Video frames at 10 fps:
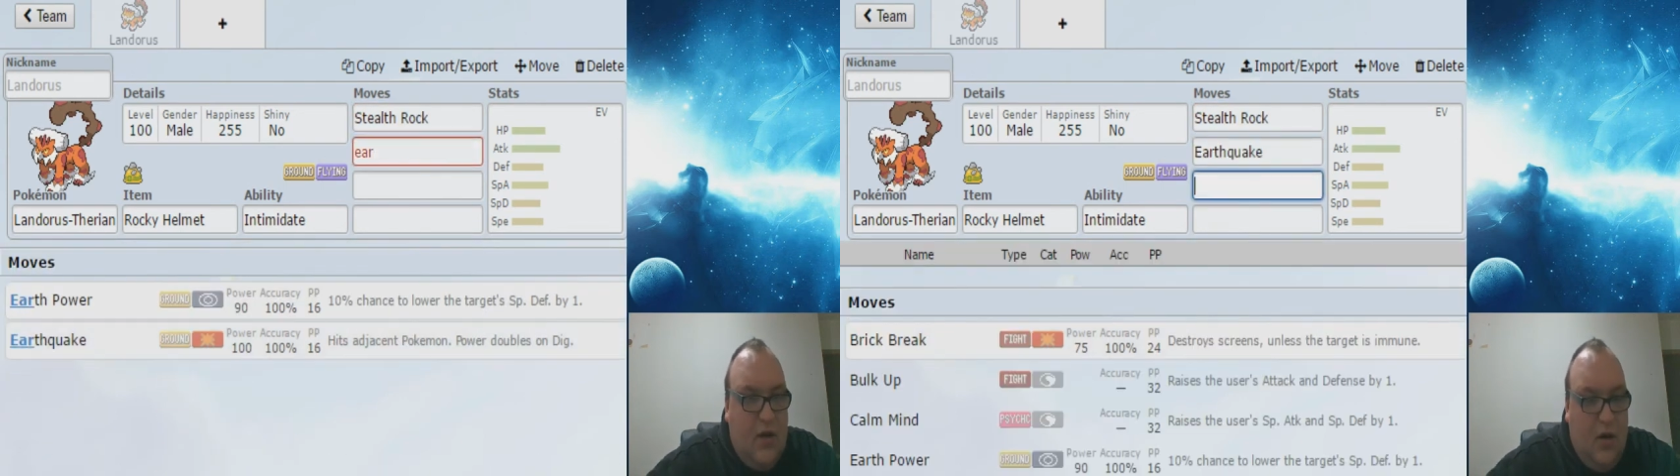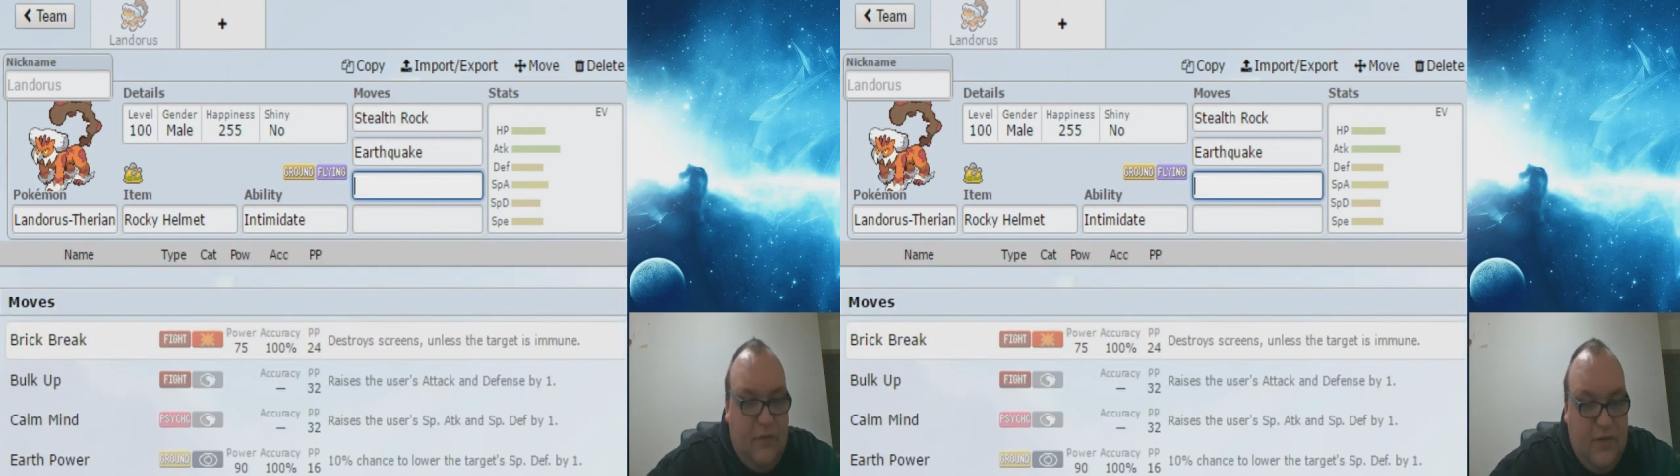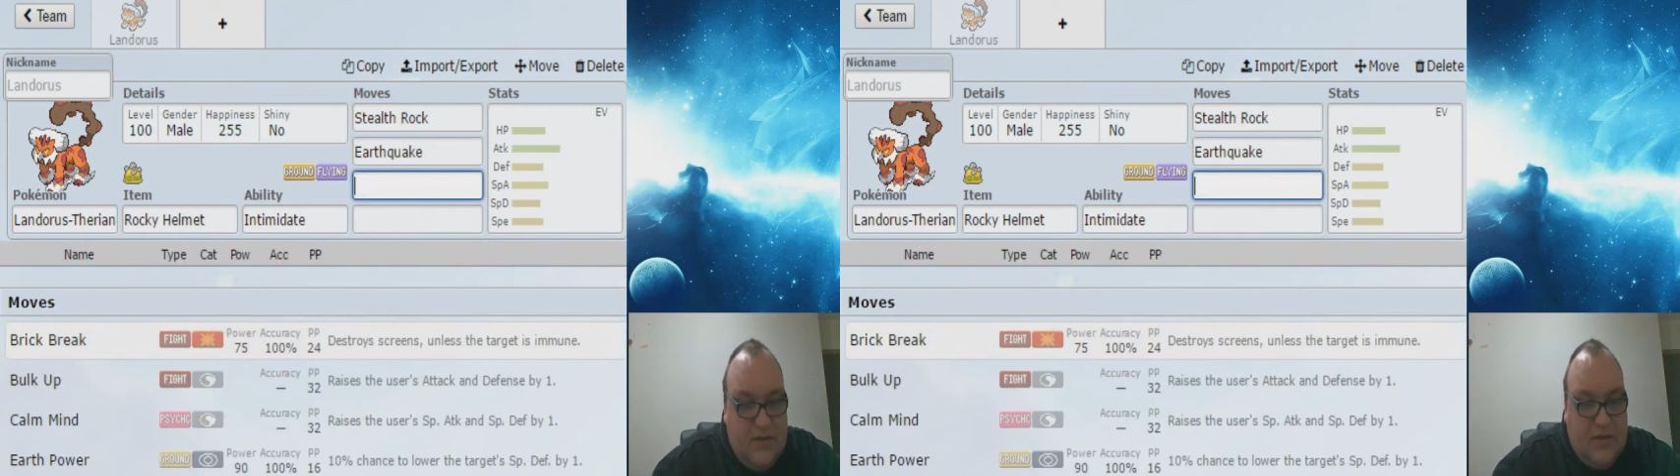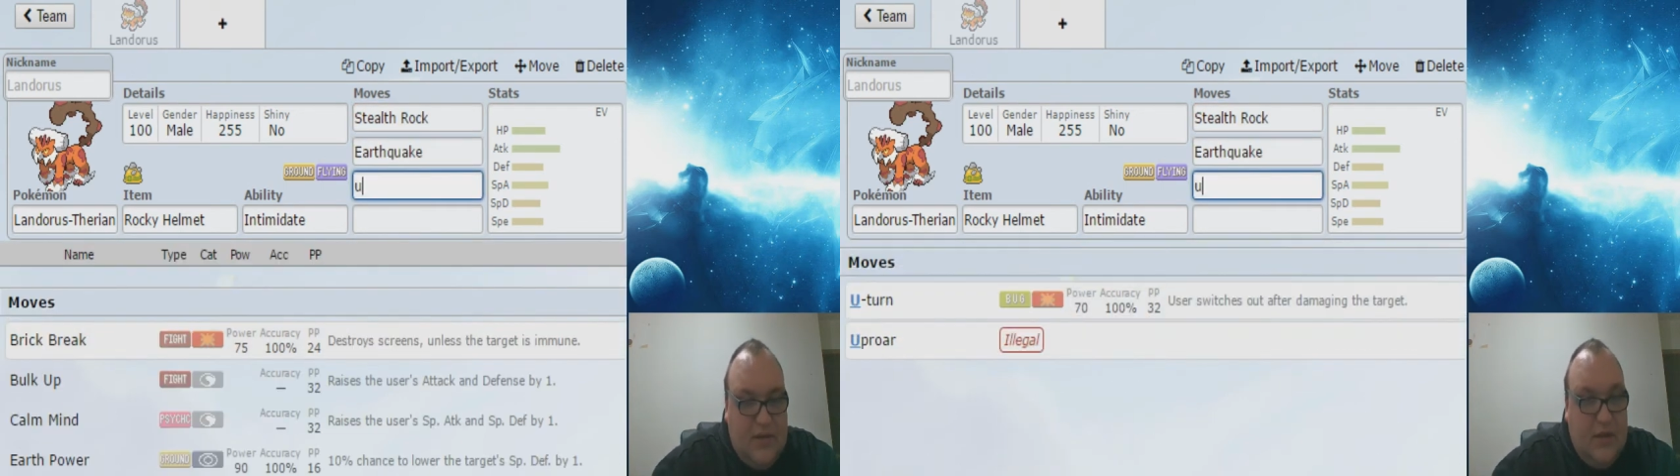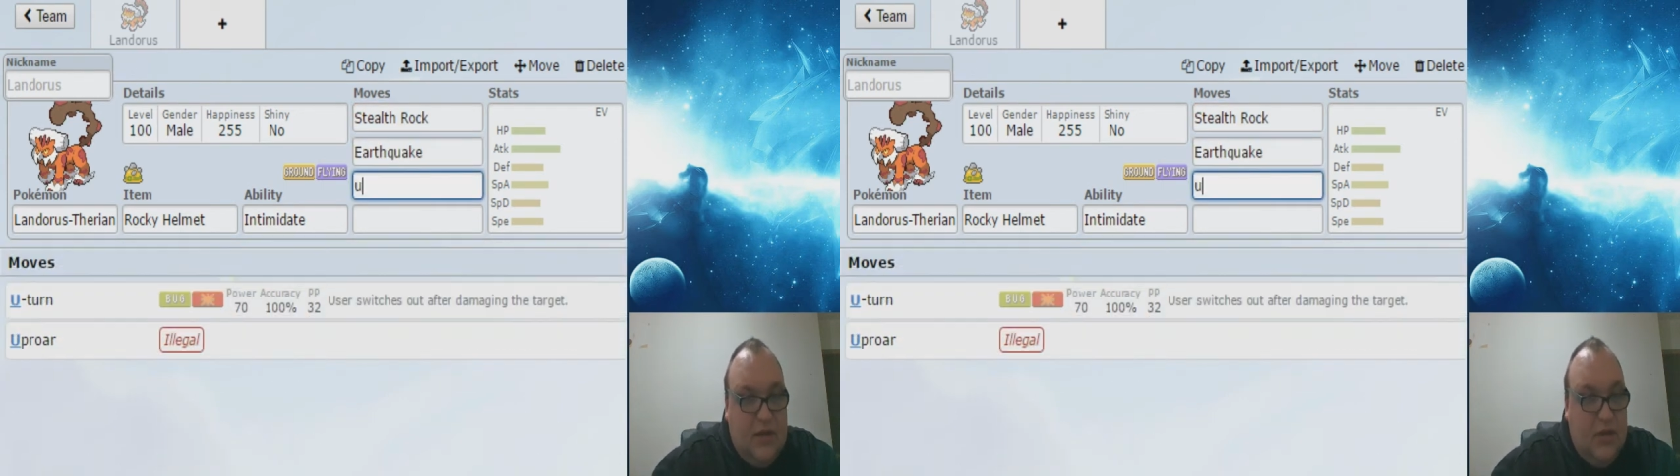
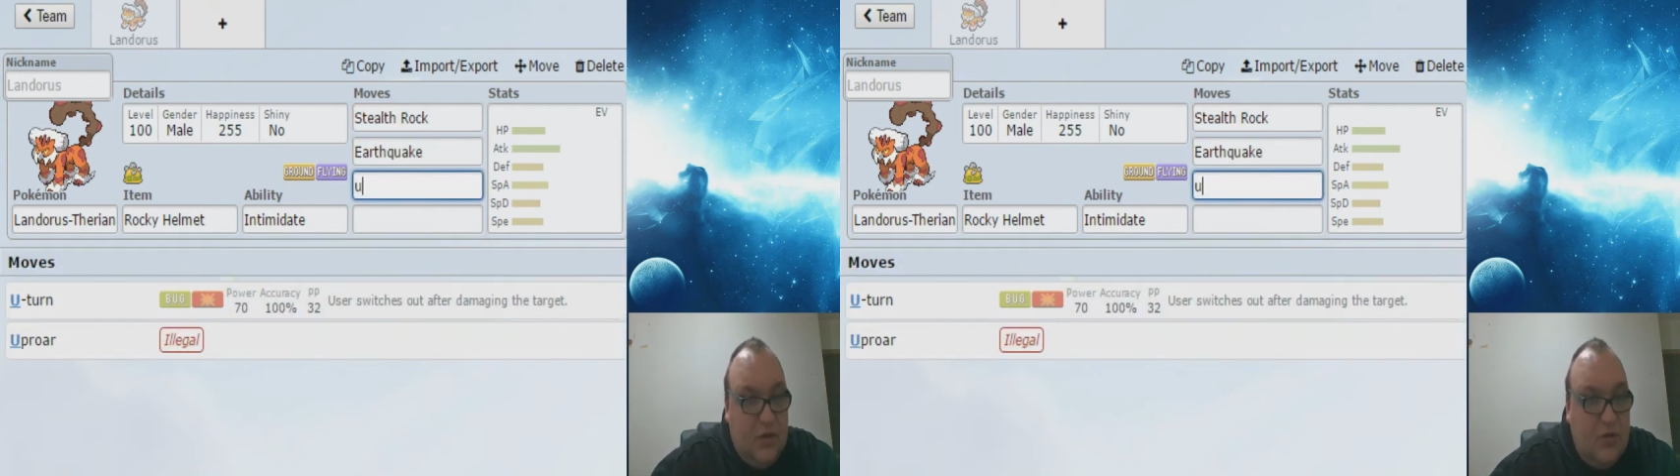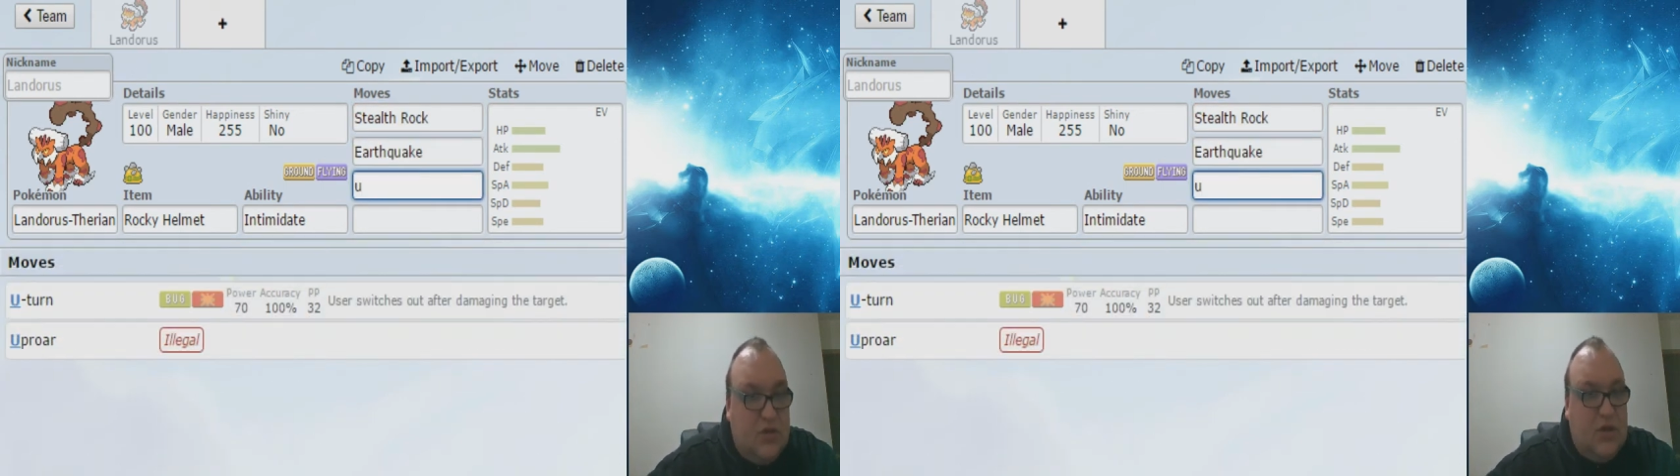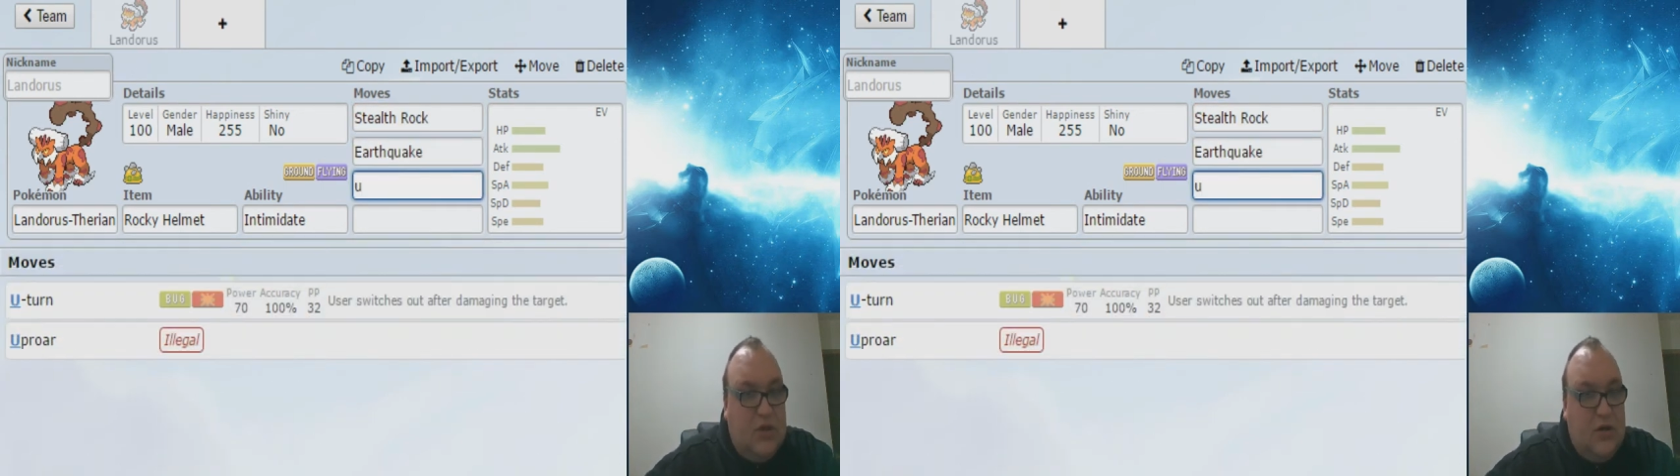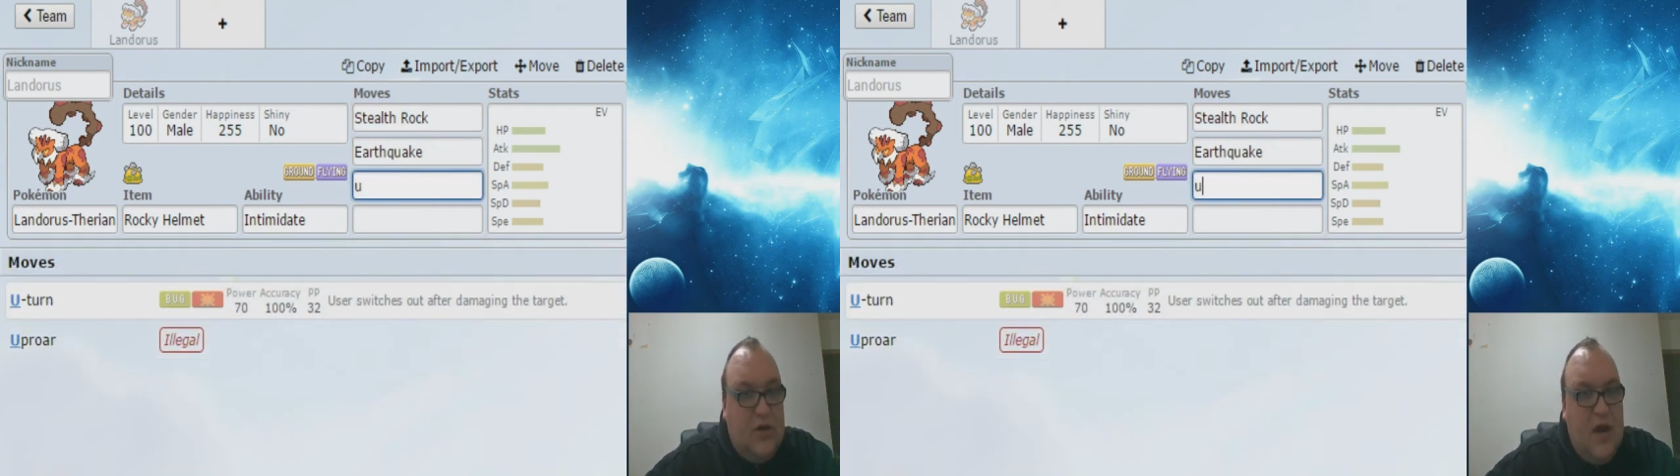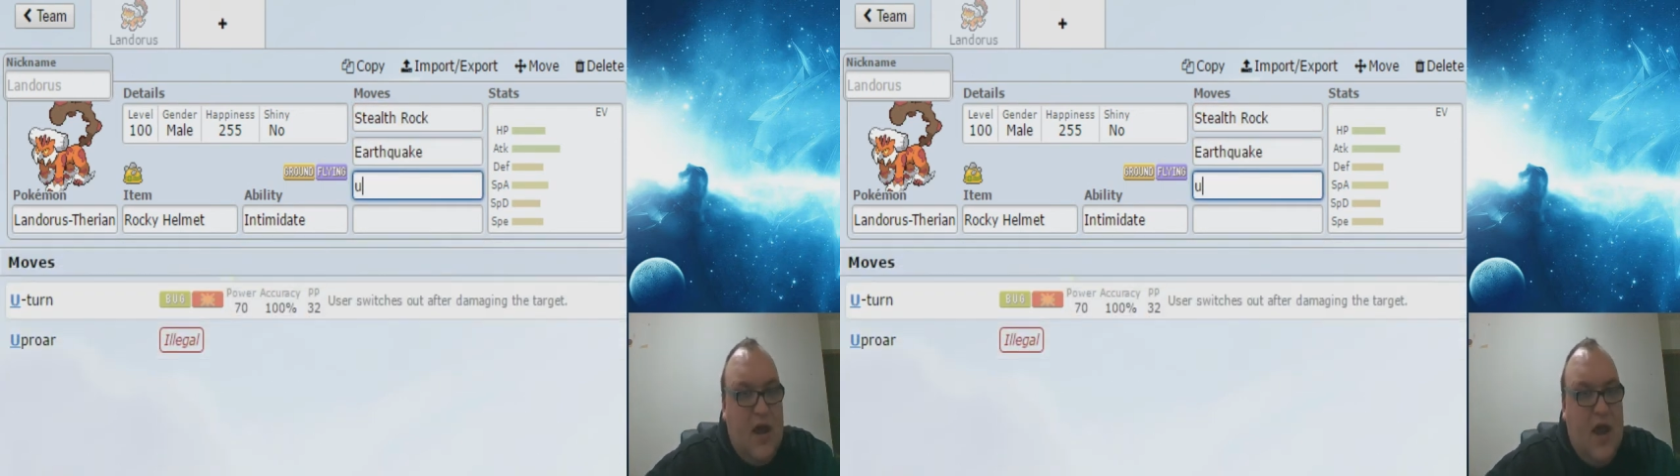obviously U-turn,